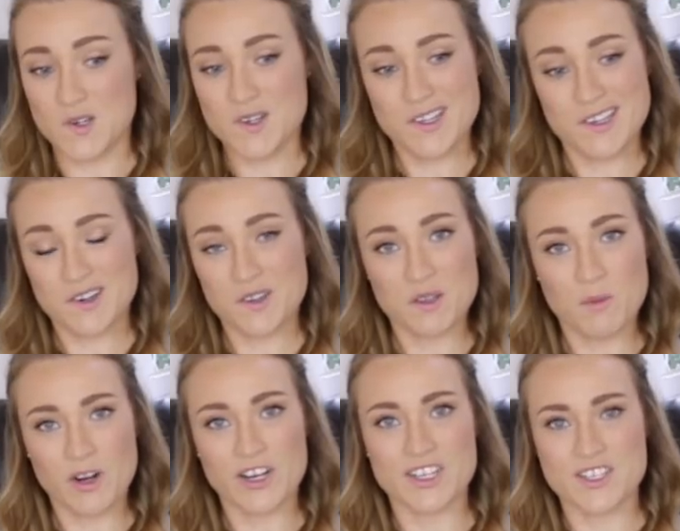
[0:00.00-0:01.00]
oh, you know, the
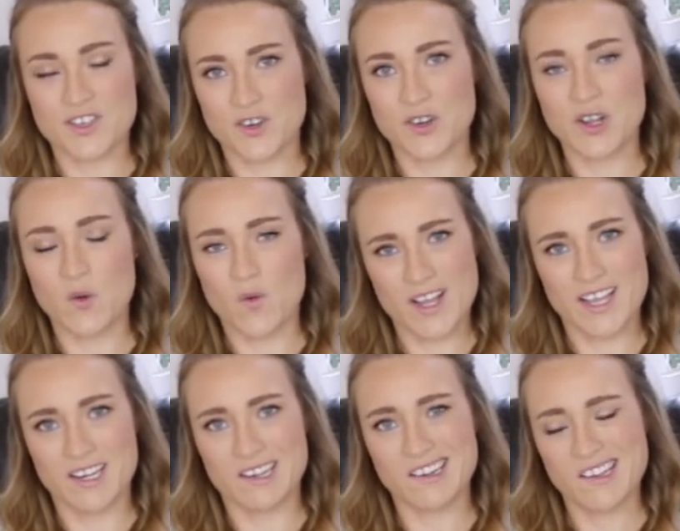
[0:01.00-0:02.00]
market's turning
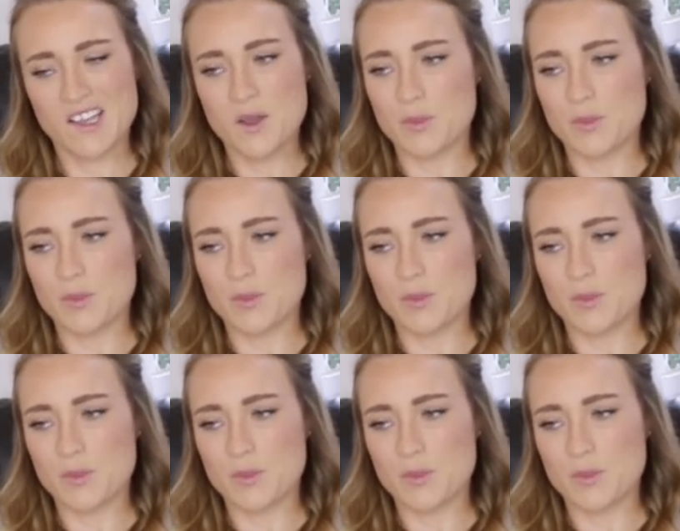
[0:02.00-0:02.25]
when?